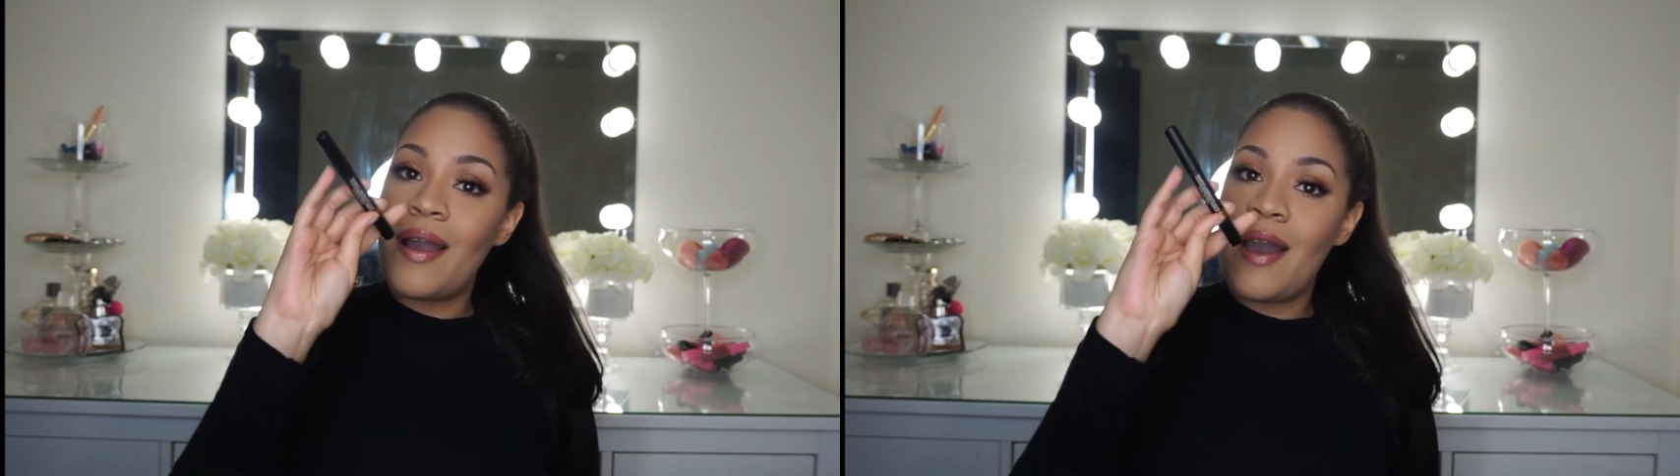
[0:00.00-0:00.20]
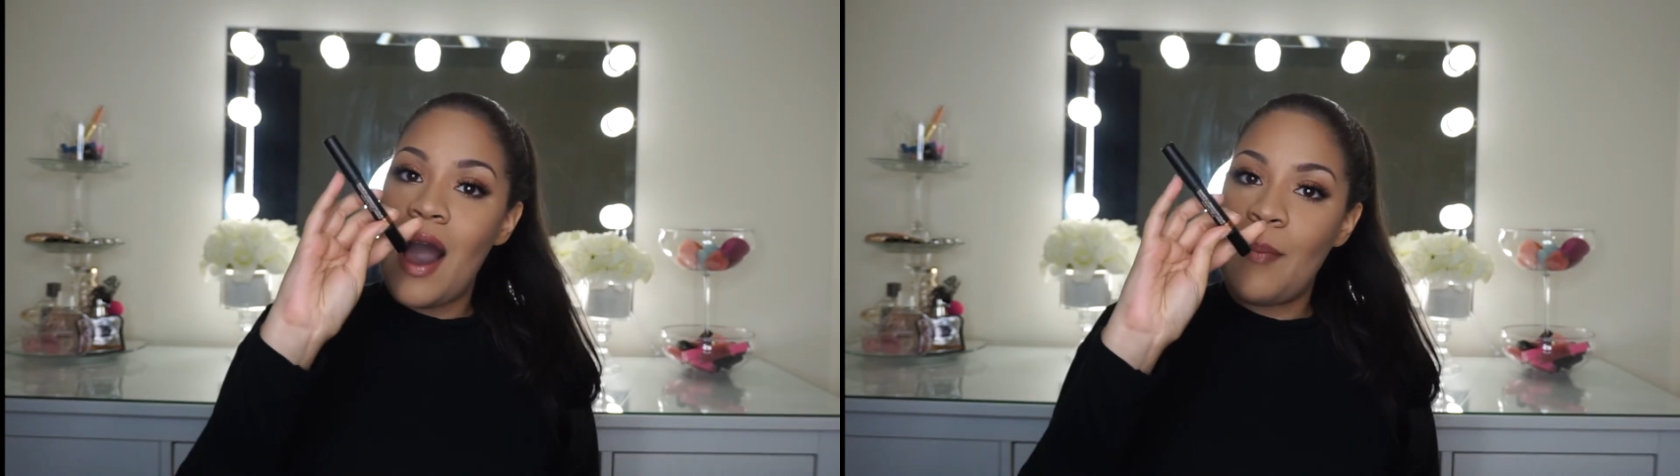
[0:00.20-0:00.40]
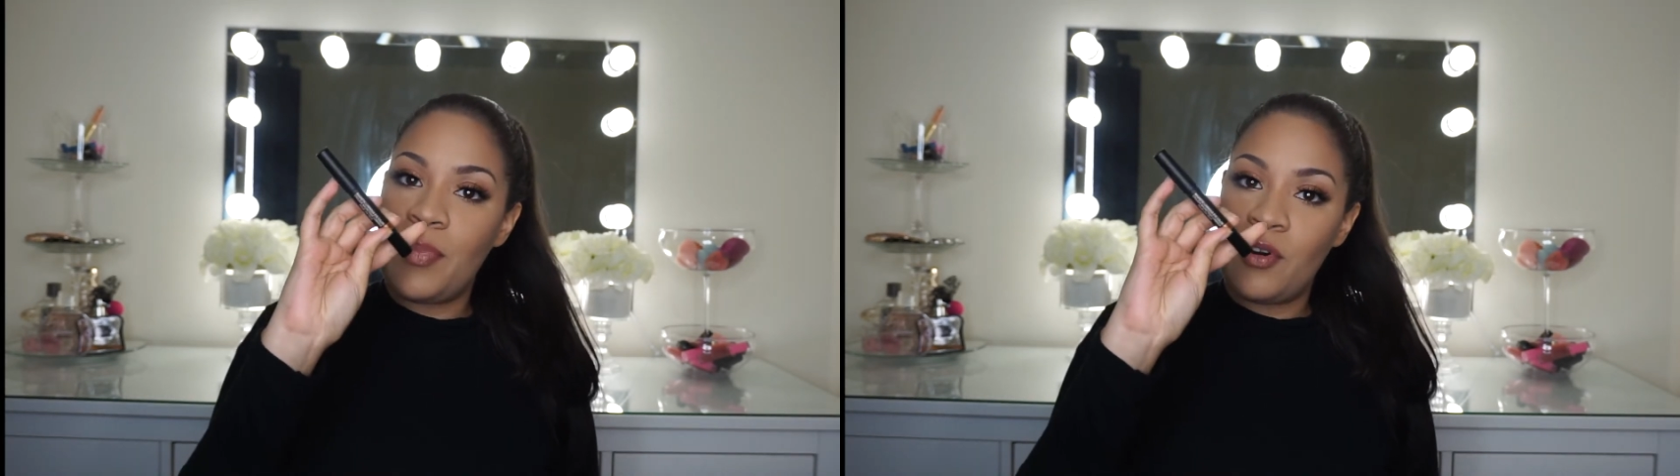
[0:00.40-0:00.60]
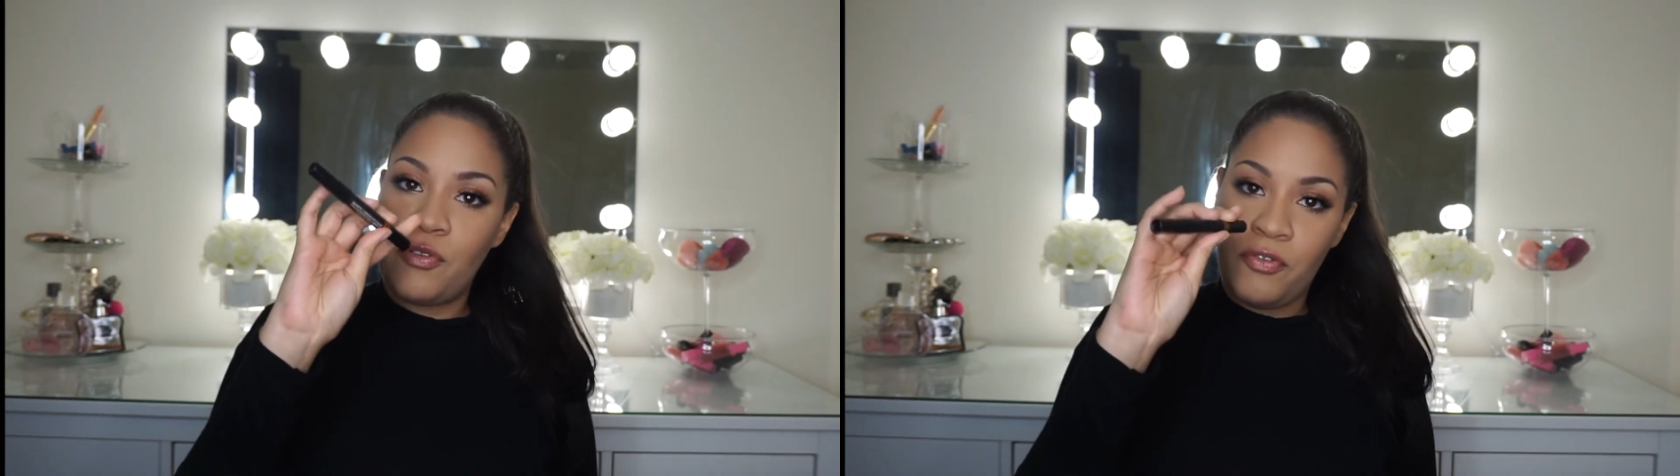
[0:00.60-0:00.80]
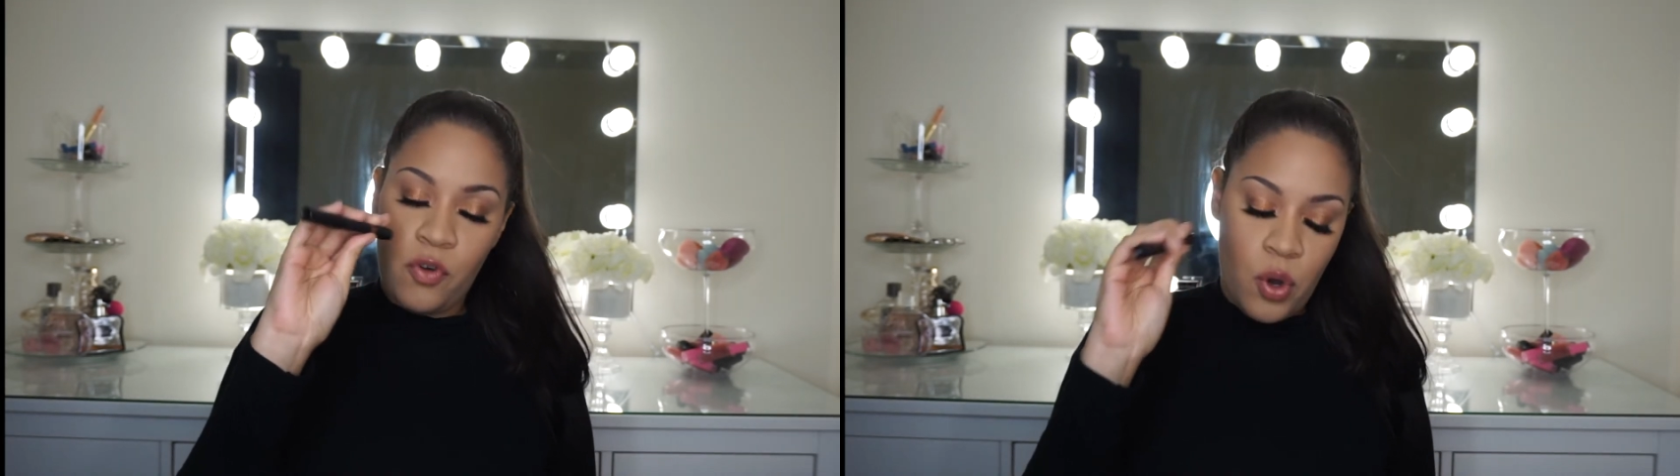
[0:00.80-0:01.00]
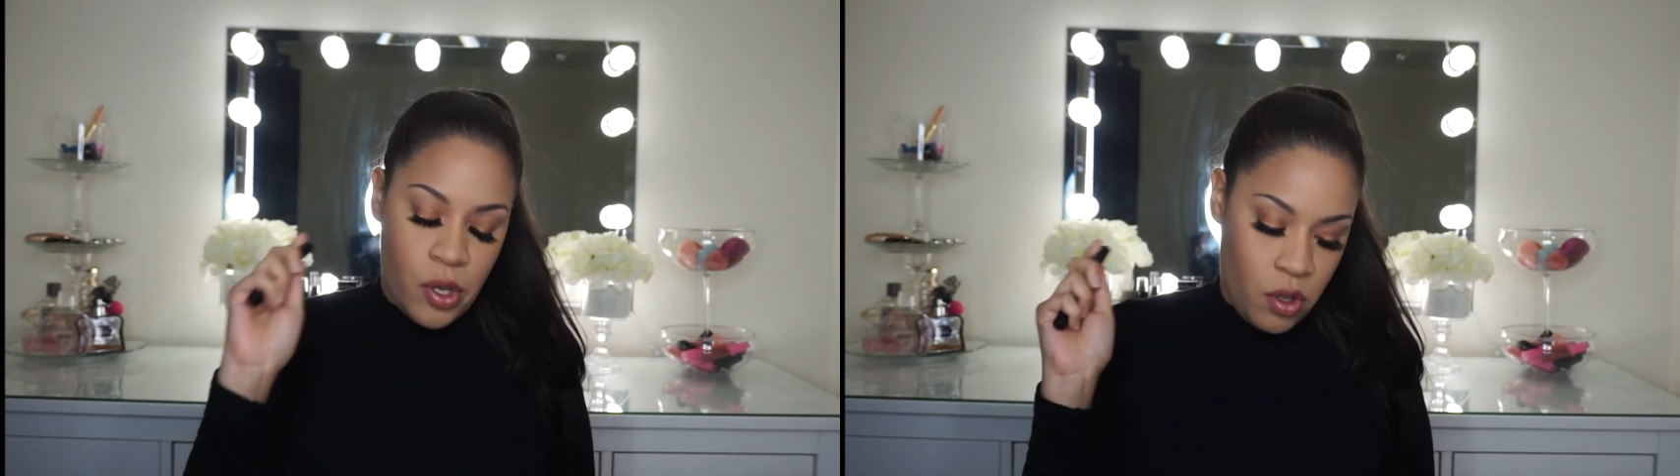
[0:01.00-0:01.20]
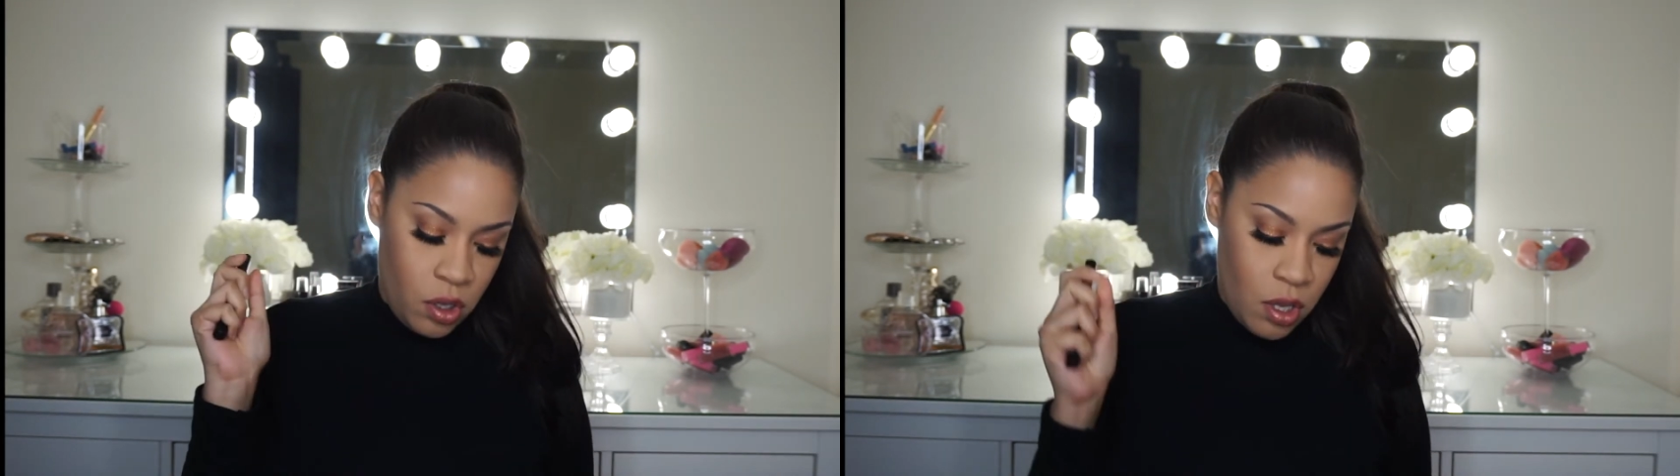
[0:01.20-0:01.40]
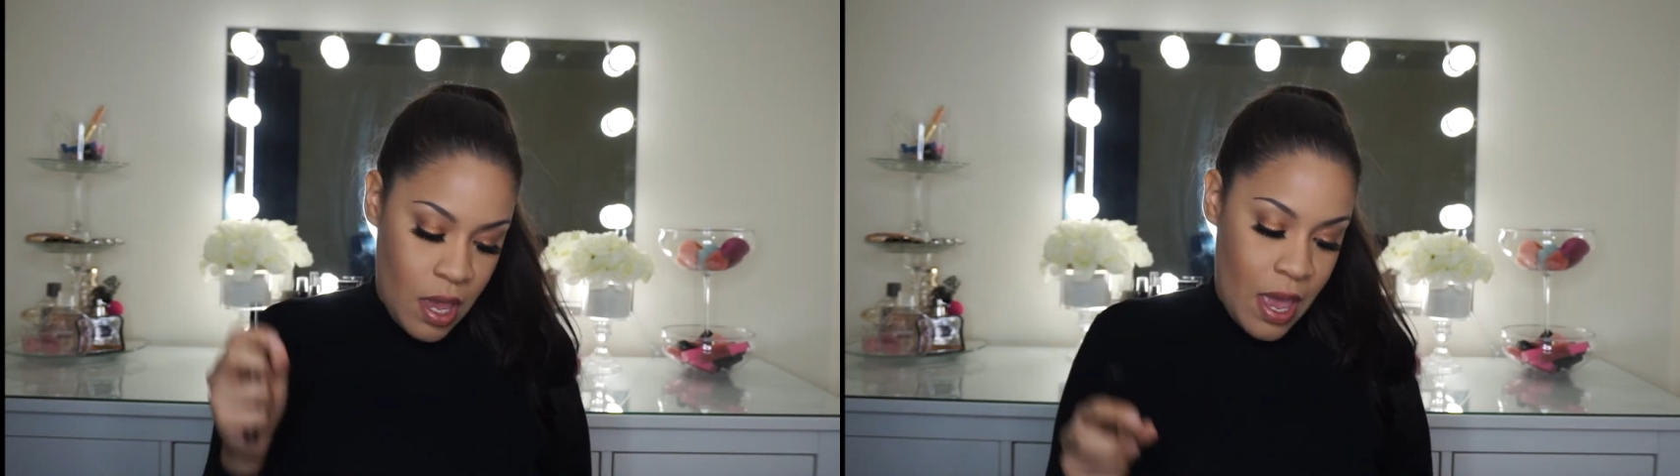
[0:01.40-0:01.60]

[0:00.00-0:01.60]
Copper Foil.